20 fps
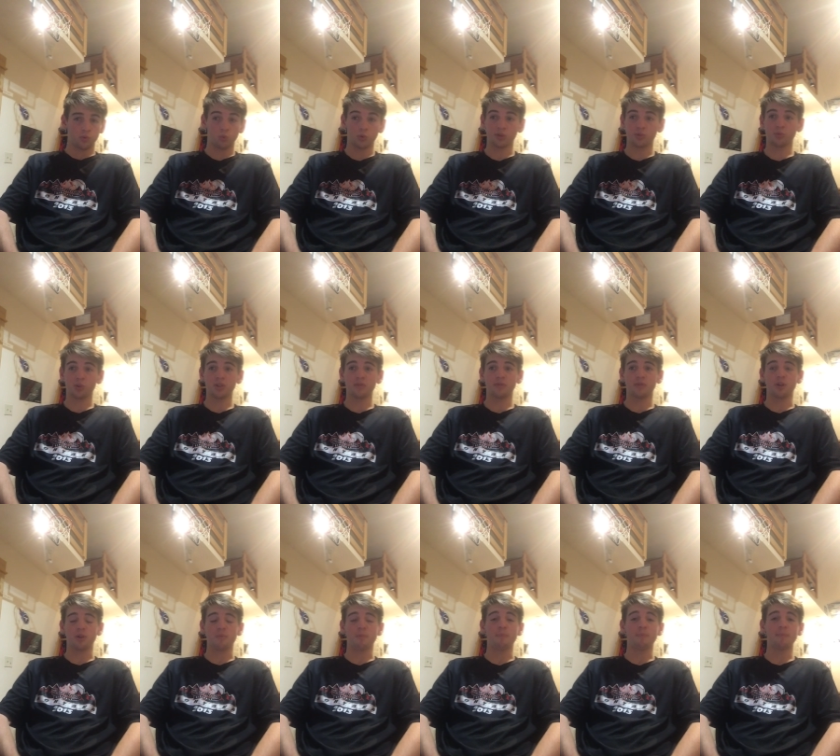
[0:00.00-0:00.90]
was one of
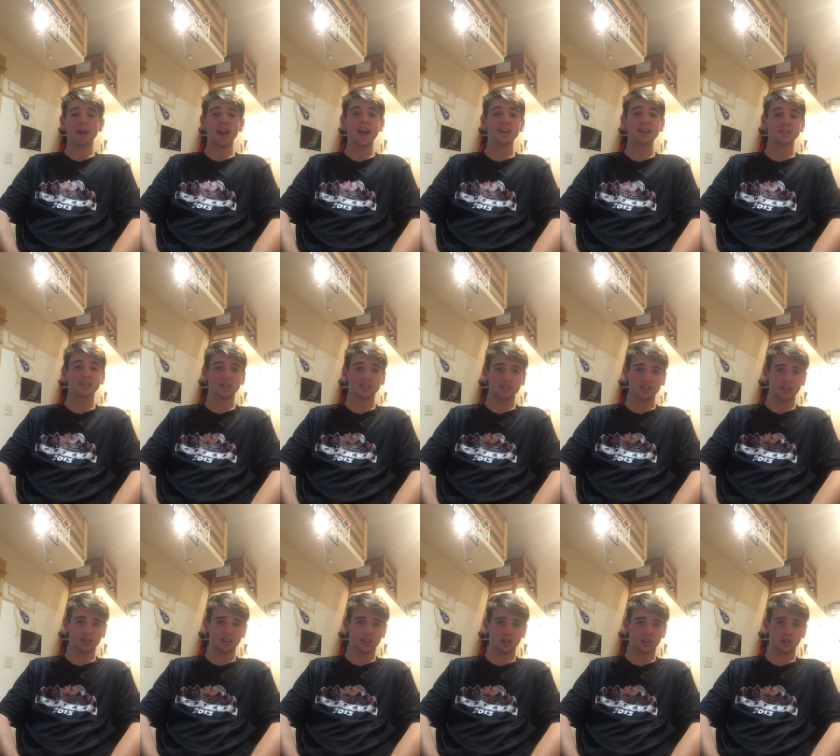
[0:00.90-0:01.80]
their best
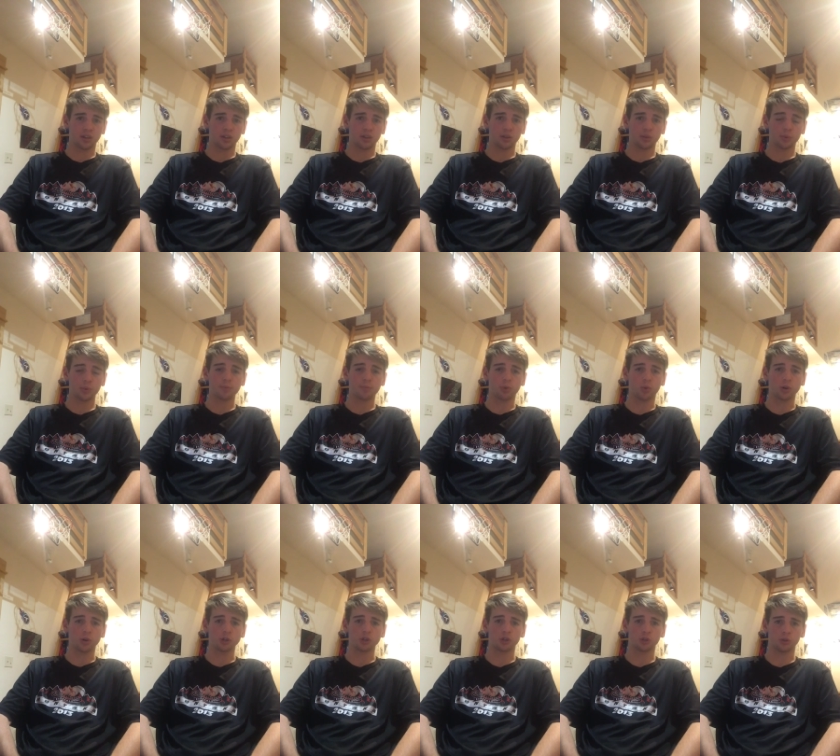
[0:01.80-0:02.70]

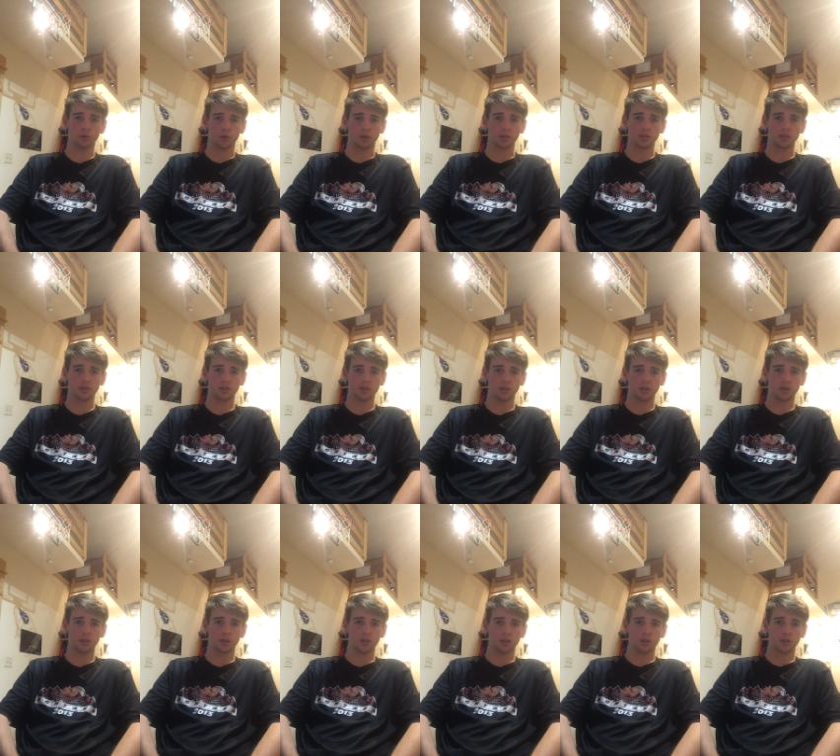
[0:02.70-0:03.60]
three-point shooters.
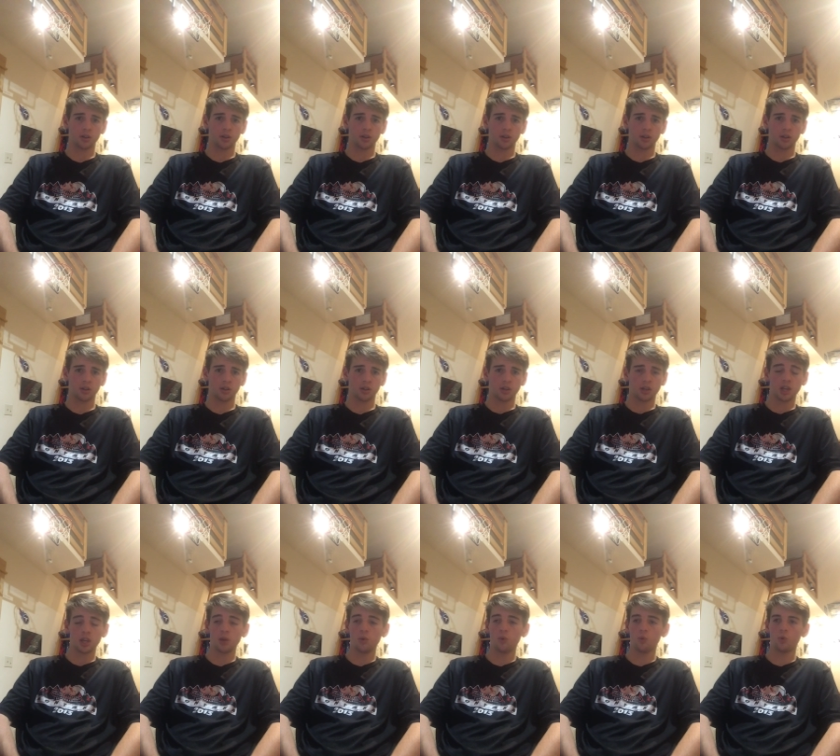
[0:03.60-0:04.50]

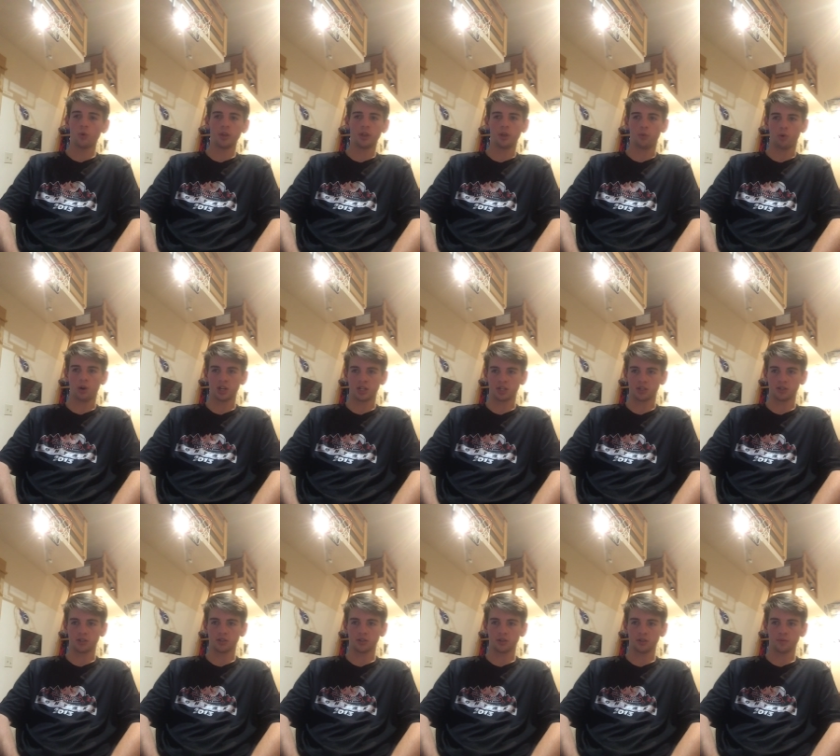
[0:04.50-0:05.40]
He really
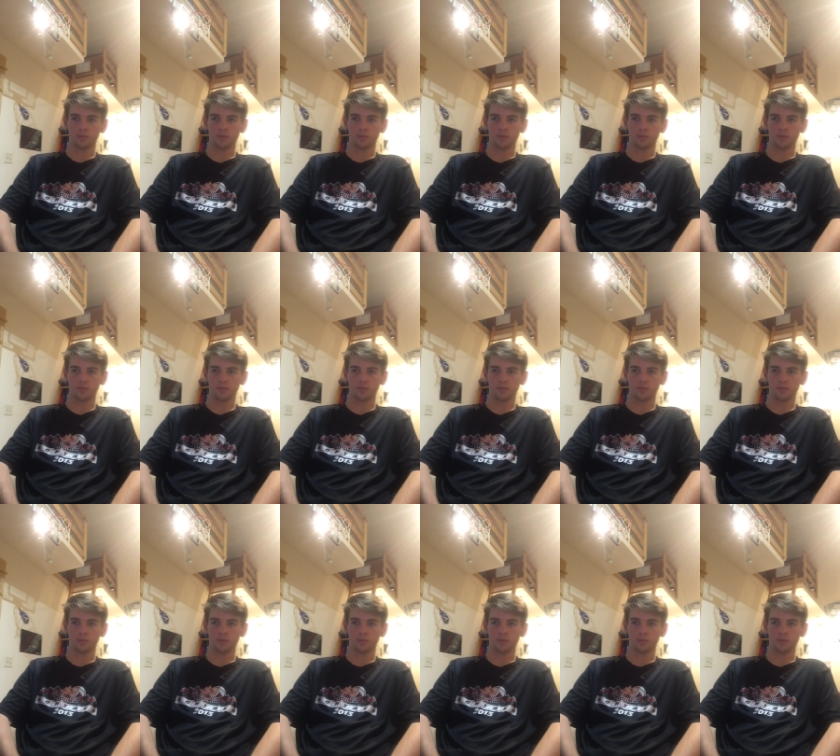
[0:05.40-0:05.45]
was.